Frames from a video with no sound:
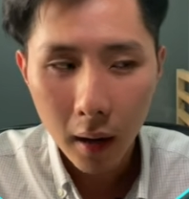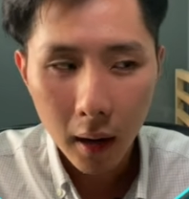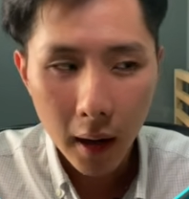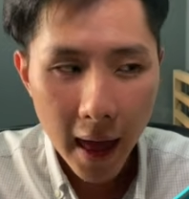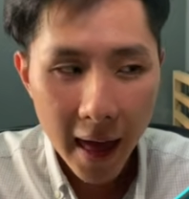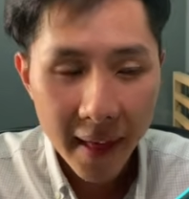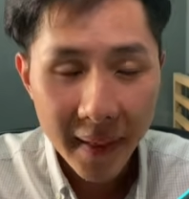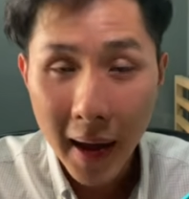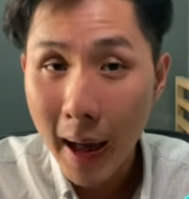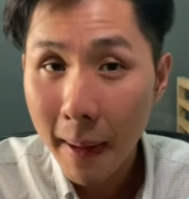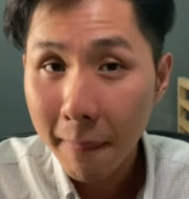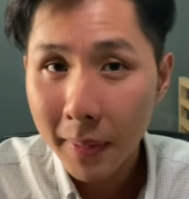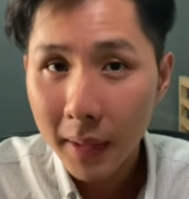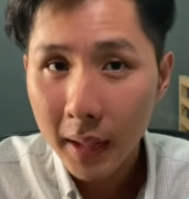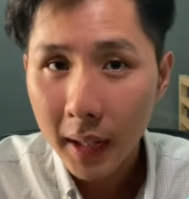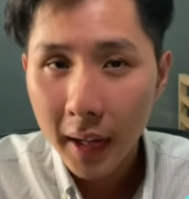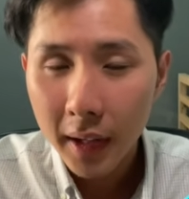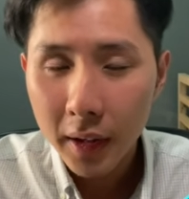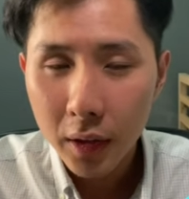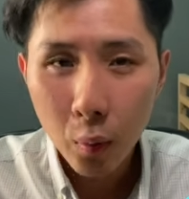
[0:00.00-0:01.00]
an app,
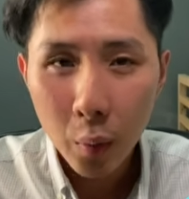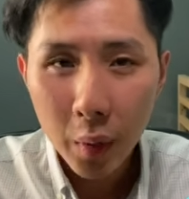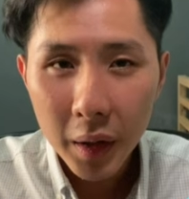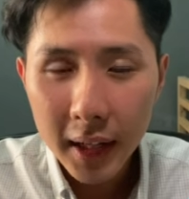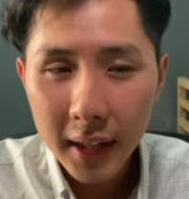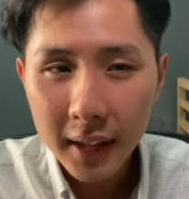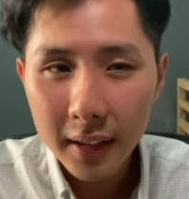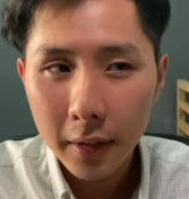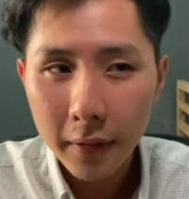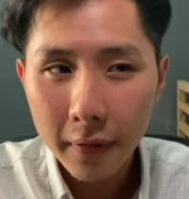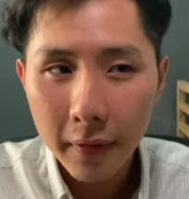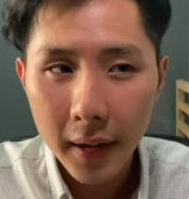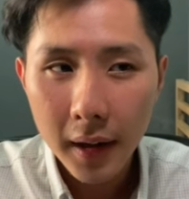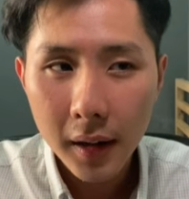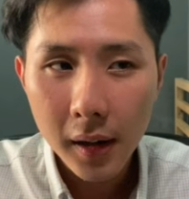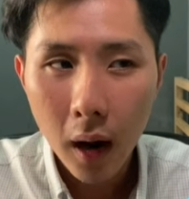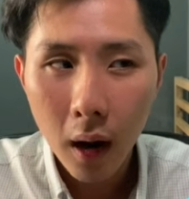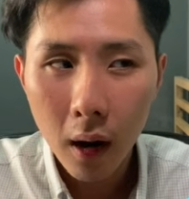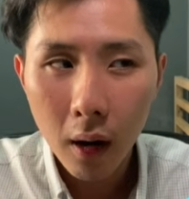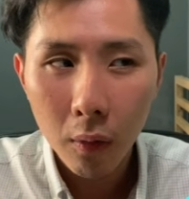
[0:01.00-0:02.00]
you will need to
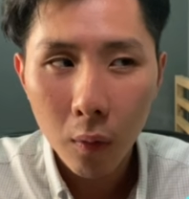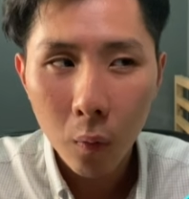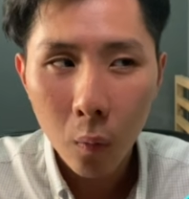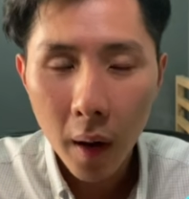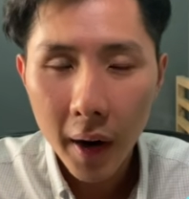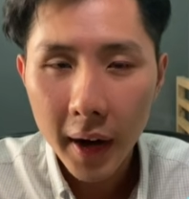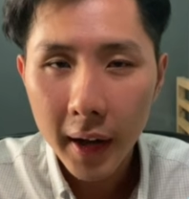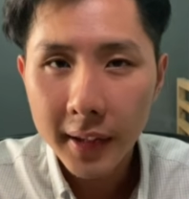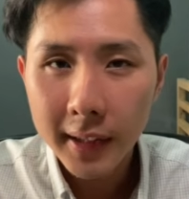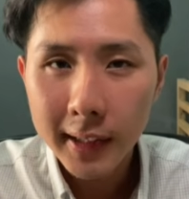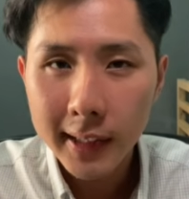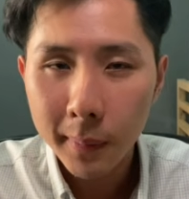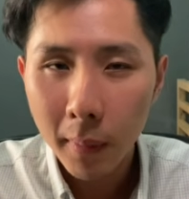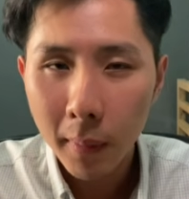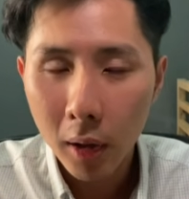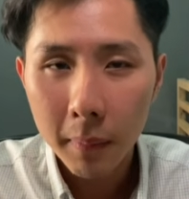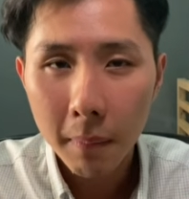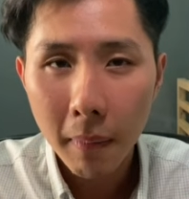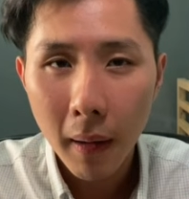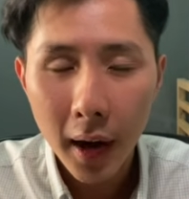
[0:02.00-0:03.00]
figure out what are the
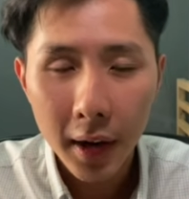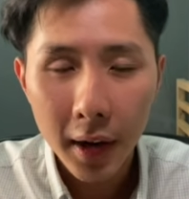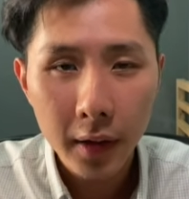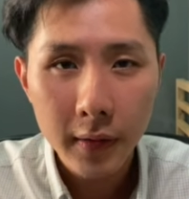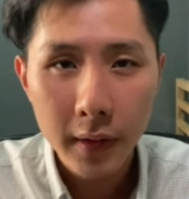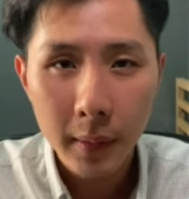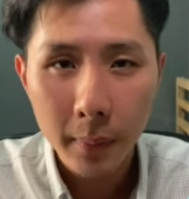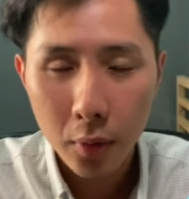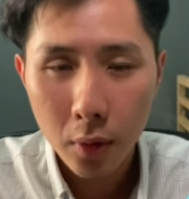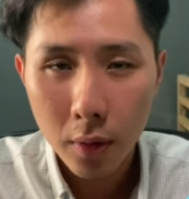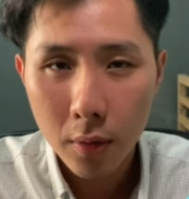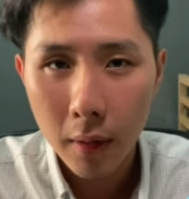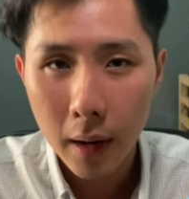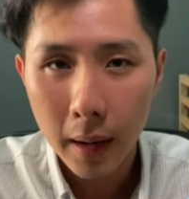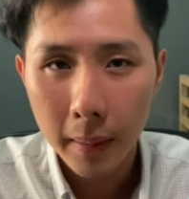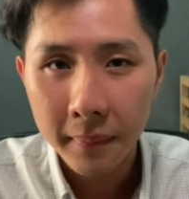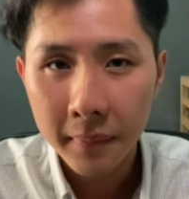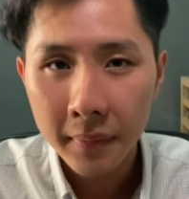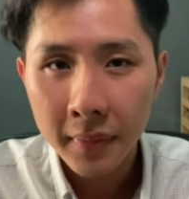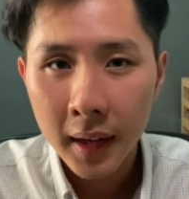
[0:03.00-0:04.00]
smaller part of the
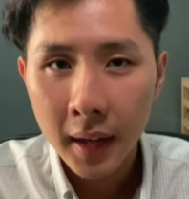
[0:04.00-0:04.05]
program.